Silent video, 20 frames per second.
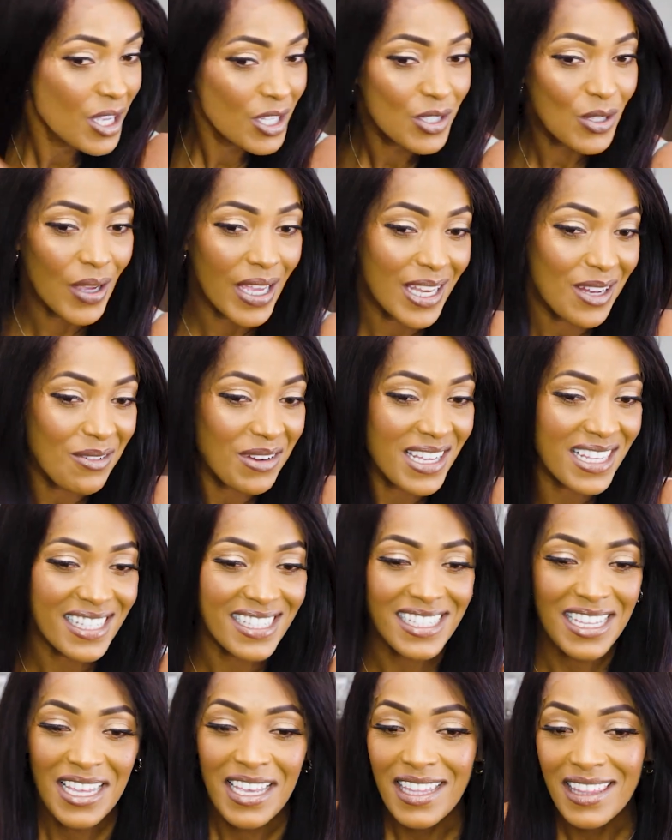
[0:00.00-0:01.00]
So
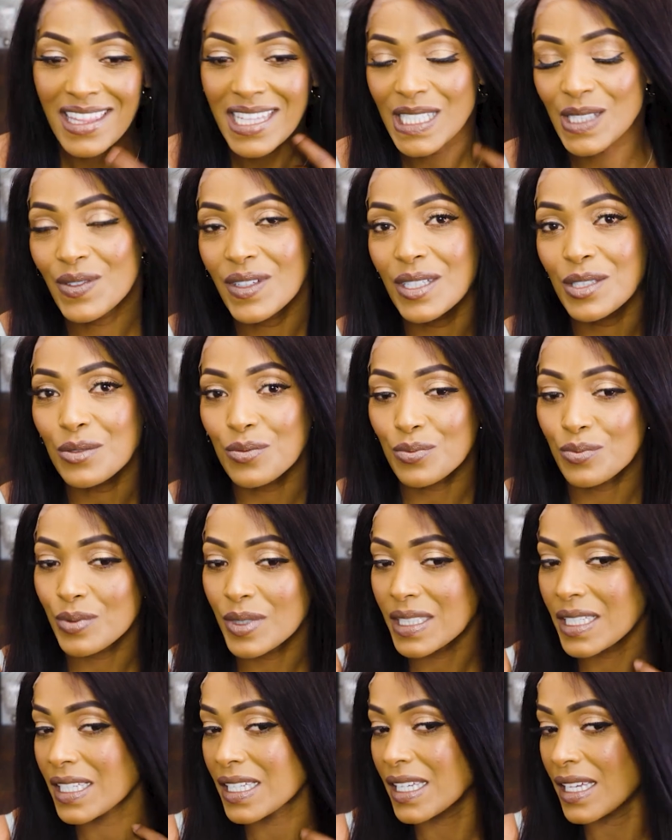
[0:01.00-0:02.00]
anyways, this feels
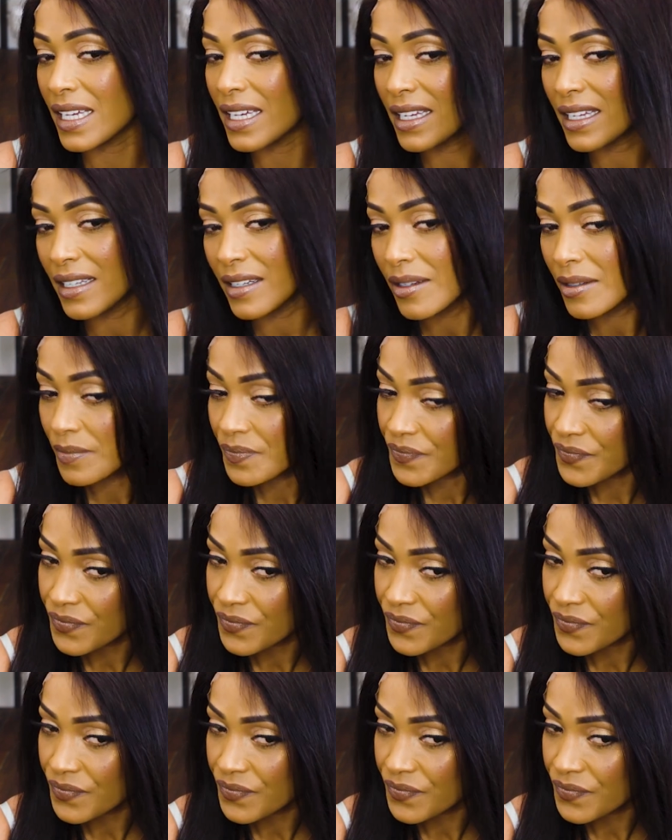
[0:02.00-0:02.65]
really good.